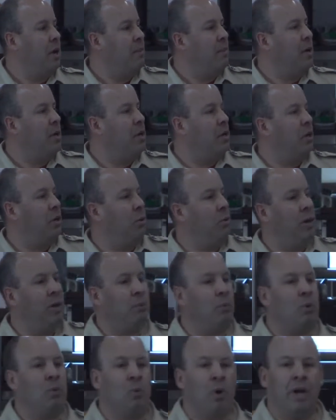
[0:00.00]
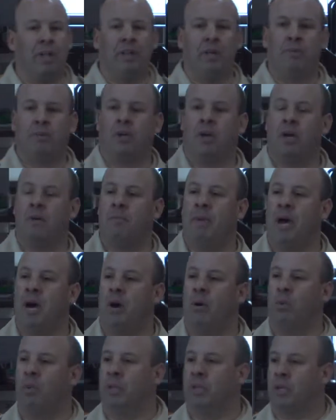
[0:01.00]
But you know what? We want them to come
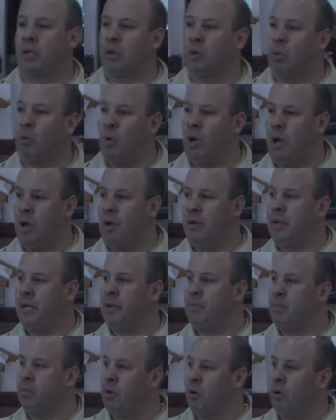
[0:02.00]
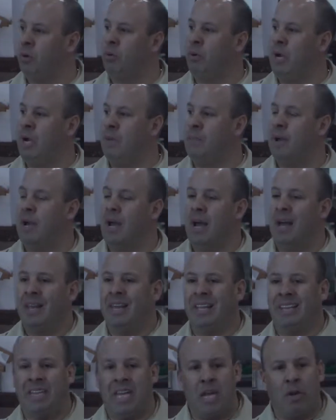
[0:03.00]
out with a quality program
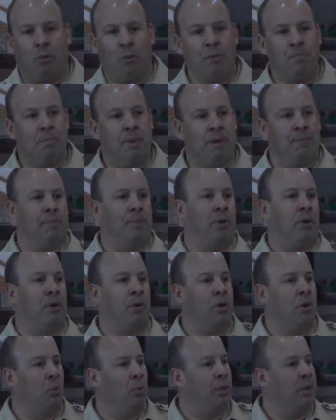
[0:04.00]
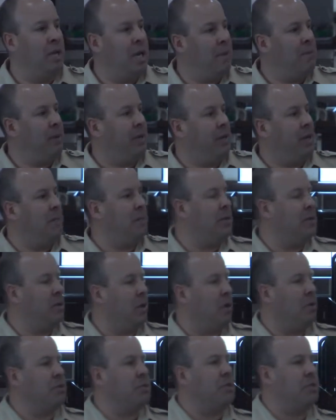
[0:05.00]
that they remember when they become
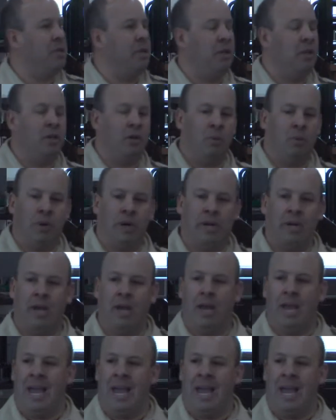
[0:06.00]
adults and say, you know what?